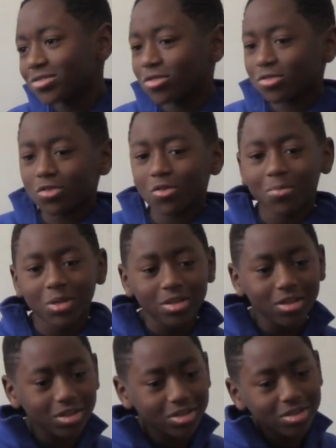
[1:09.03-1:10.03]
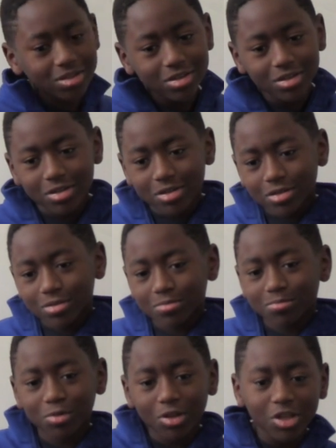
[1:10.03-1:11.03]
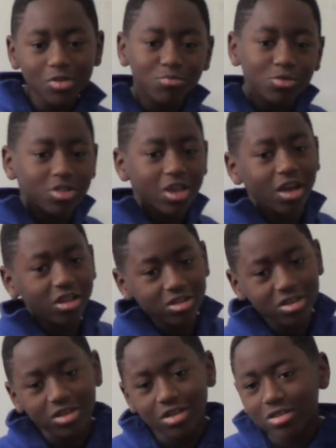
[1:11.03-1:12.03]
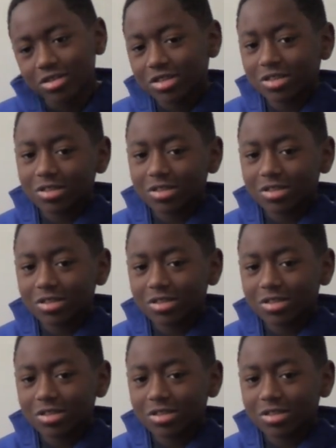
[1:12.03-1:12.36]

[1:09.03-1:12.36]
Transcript: there's so many, like, police brutality,